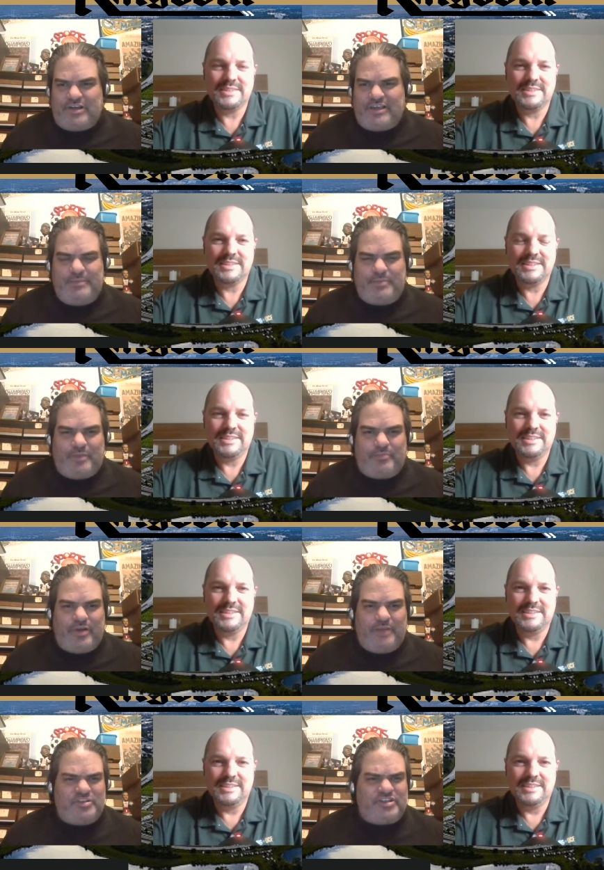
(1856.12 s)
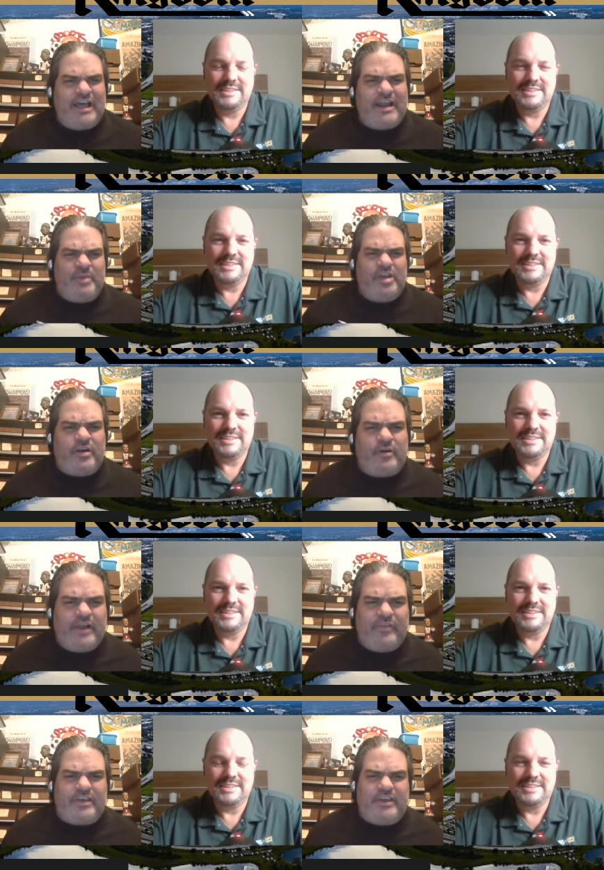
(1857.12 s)
Speaker 1: trying to keep up. I'm just glad I'm here on
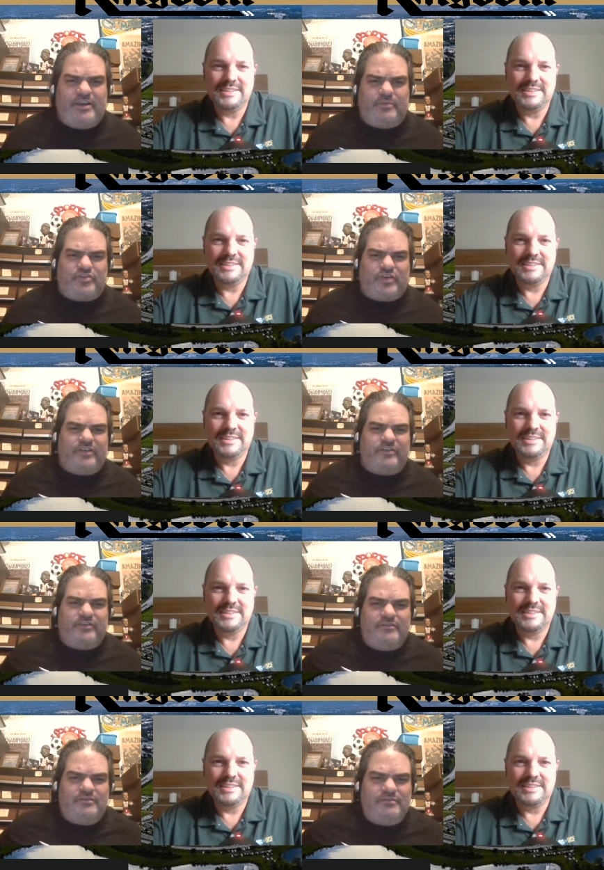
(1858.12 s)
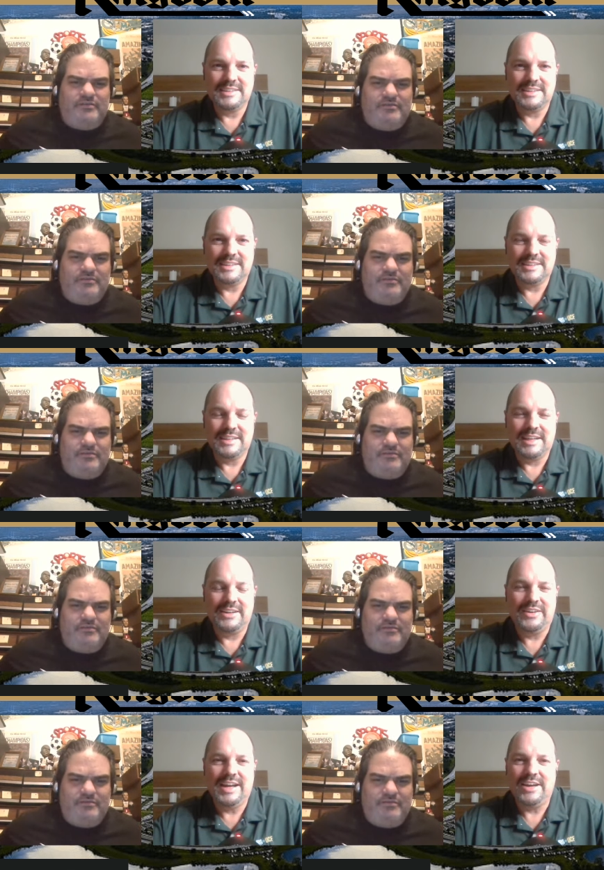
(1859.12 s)
Around the Kingdom, Trace.
Speaker 2: I
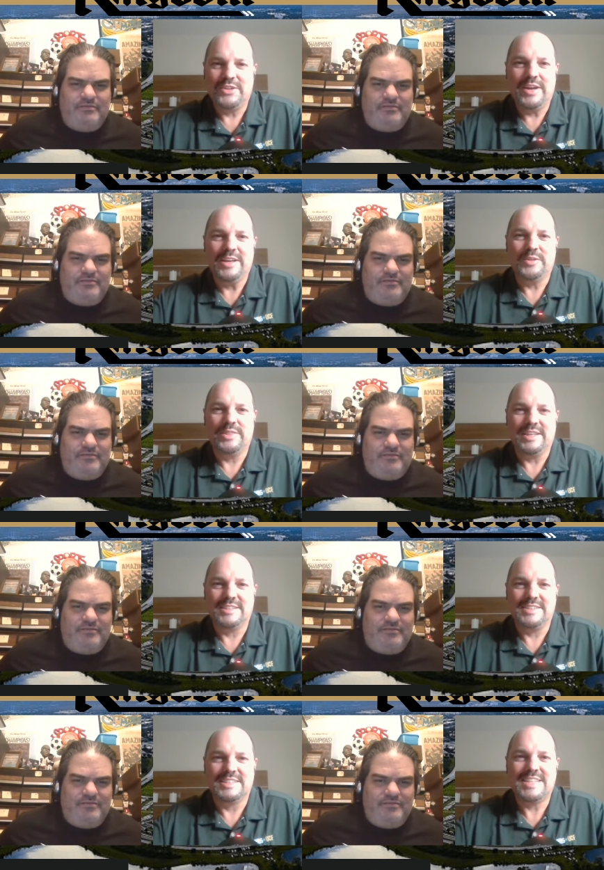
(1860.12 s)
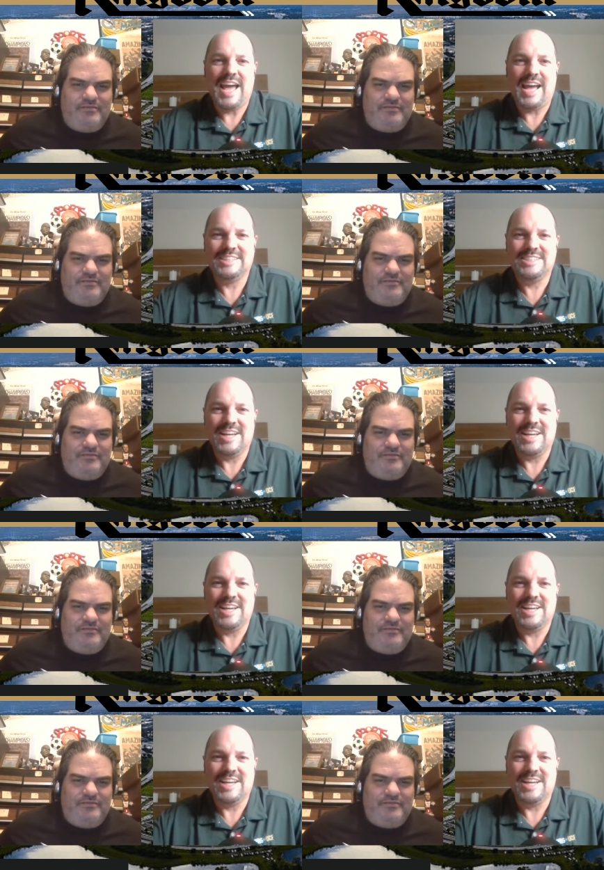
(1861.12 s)
don't know how you handle things at tax